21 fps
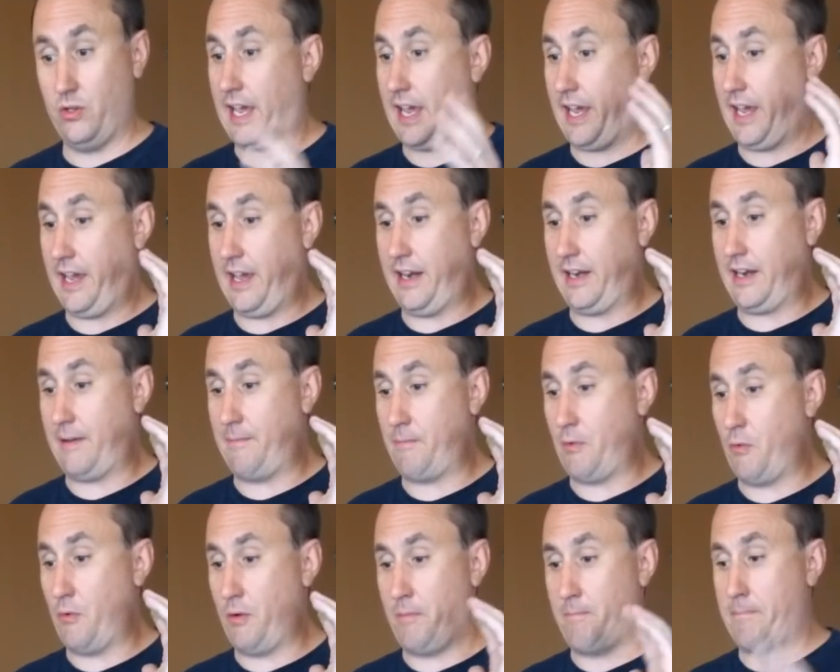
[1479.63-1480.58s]
And I'm
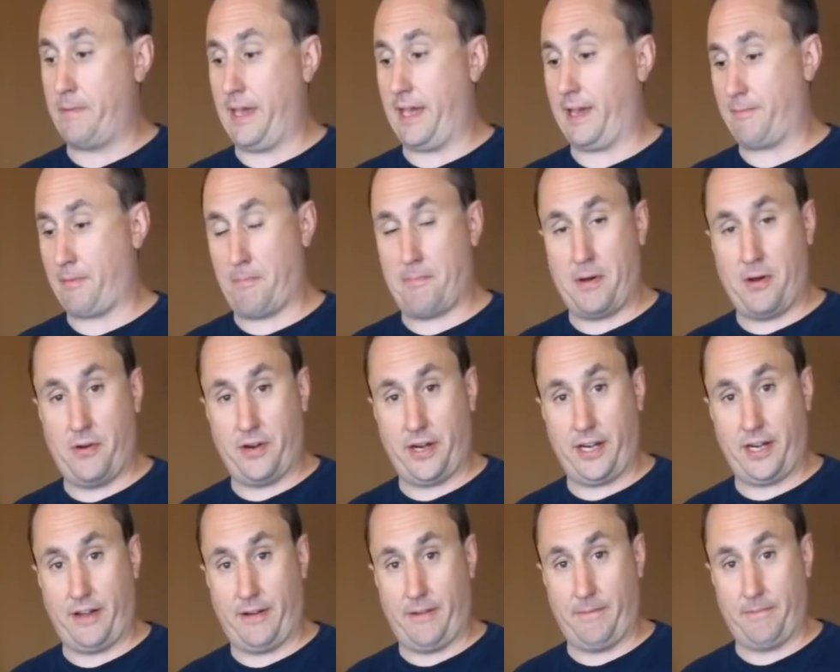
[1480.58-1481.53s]
a real big
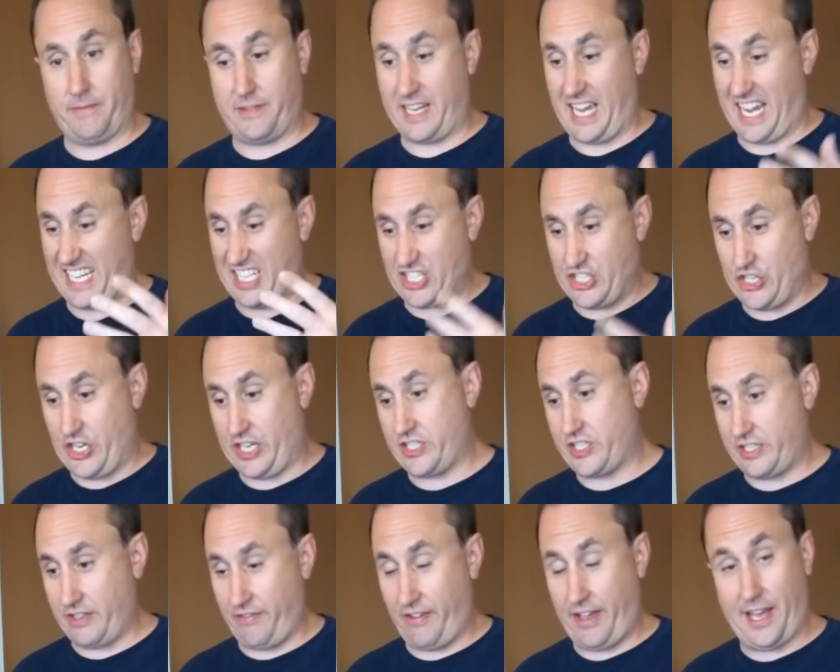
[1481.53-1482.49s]
proponent of
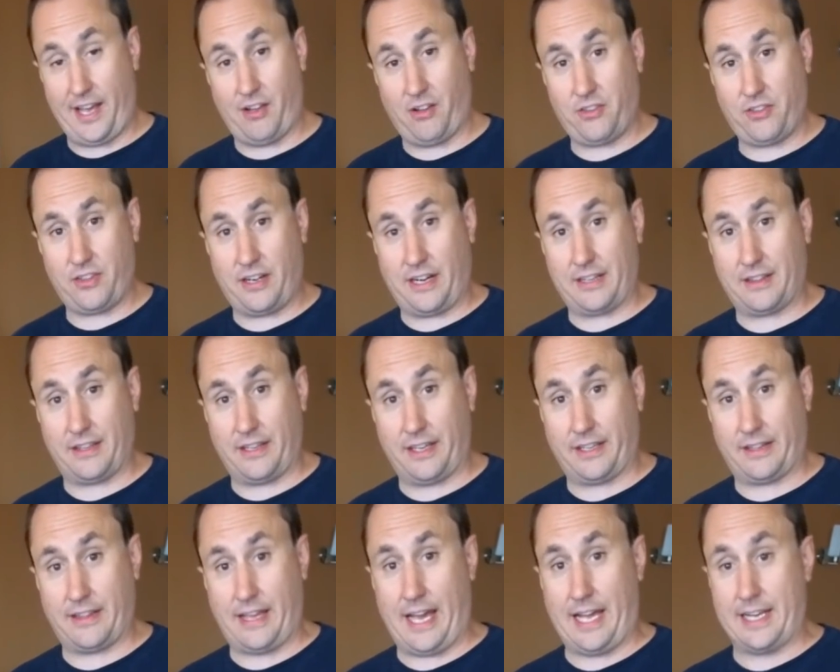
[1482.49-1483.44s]
digestive health, and I
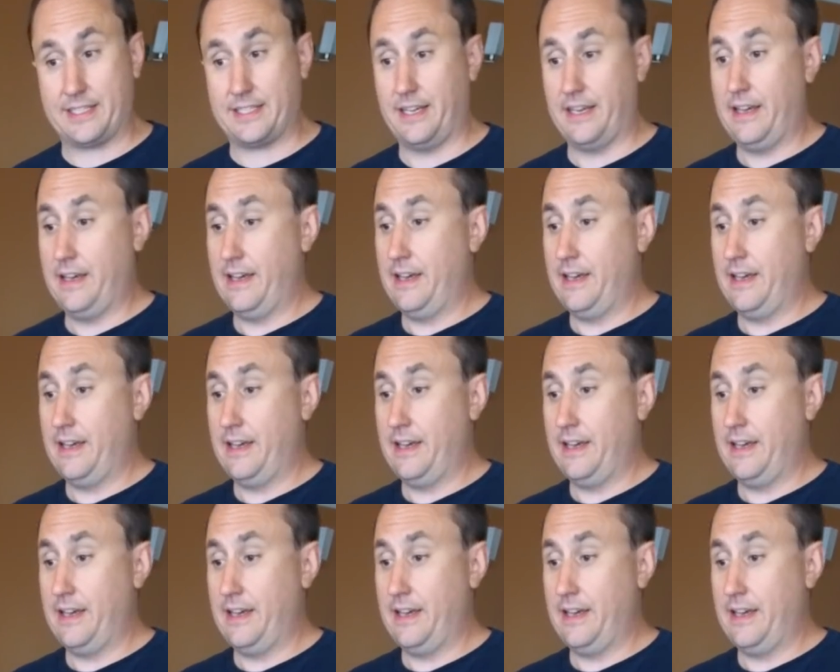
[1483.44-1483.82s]
think that